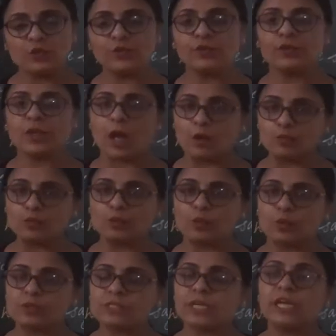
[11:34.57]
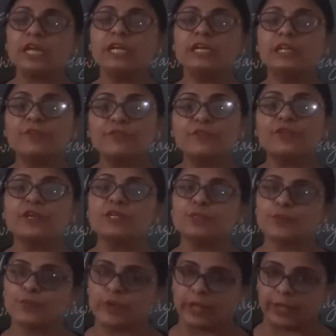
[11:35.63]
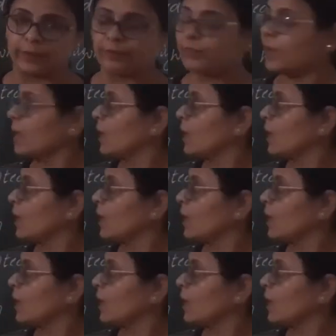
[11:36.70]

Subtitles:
of noun clause in different way.